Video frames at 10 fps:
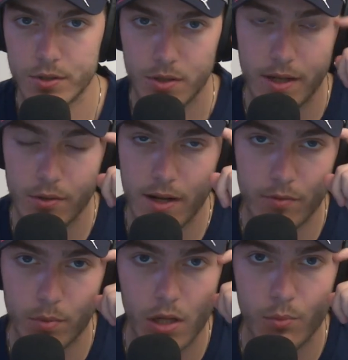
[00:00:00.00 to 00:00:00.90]
So I don't
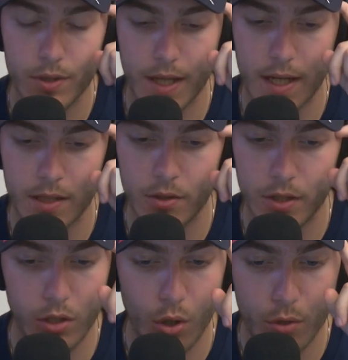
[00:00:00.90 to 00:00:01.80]
have a problem with that.
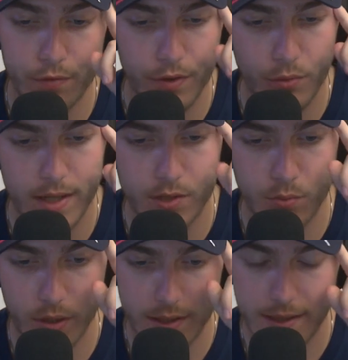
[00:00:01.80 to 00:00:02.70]
You're going for the race
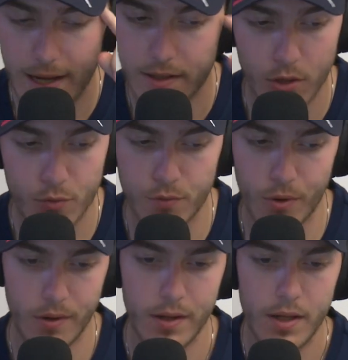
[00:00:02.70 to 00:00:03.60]
win. Yeah, go for it.